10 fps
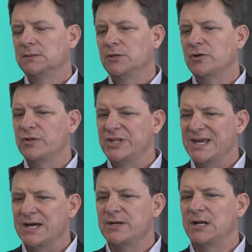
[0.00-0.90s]
you know, the
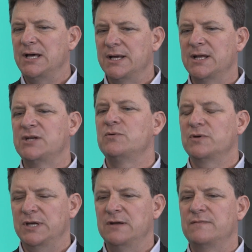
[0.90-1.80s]
underlying
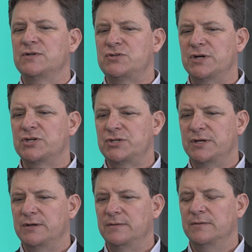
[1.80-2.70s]
network
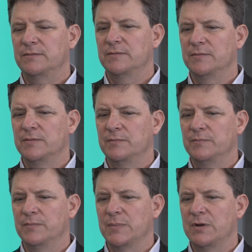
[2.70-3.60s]
infrastructure
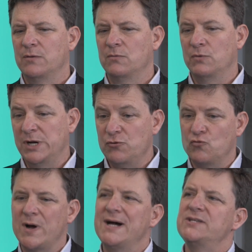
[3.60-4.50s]
really
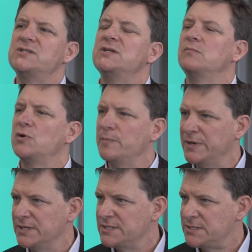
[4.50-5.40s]
rises in
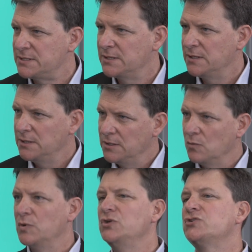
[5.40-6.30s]
prominence
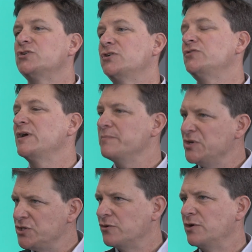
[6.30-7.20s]
when you start to run
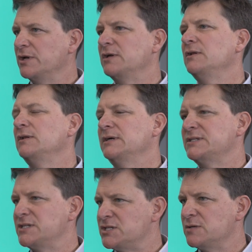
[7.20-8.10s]
mission-critical
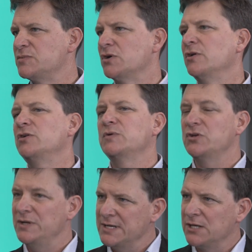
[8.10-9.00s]
systems on it, when
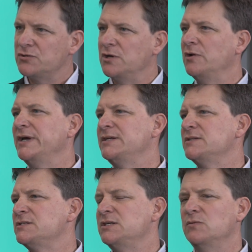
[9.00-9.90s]
you need ultra-low
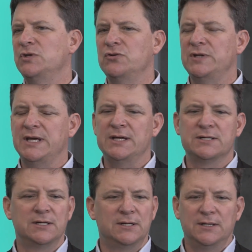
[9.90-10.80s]
latency, when you need
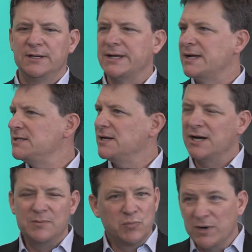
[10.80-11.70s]

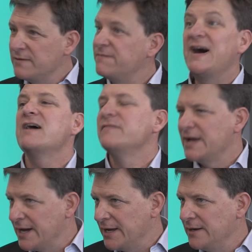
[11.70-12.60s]

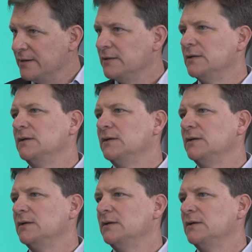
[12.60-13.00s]
99.59